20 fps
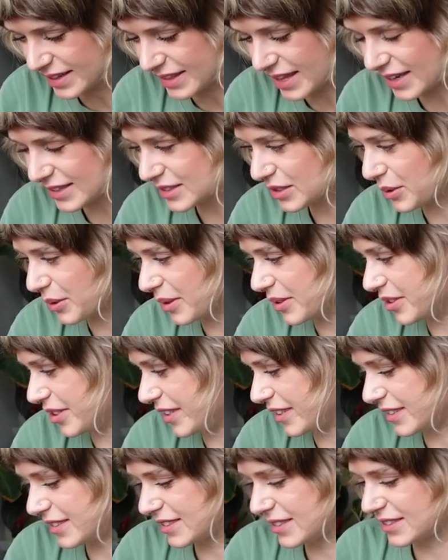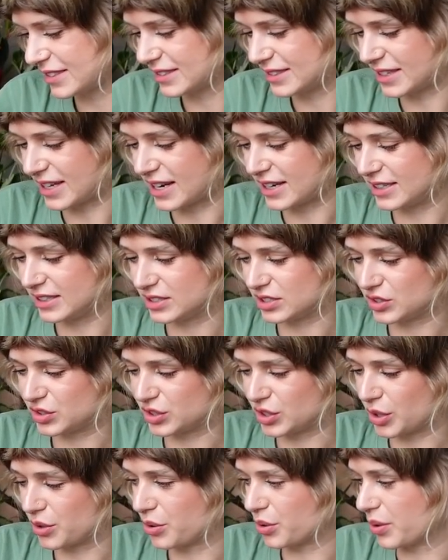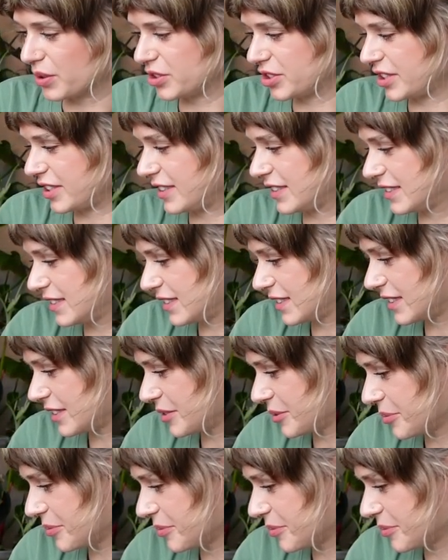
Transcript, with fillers: That's gorgeous. That is so gorgeous.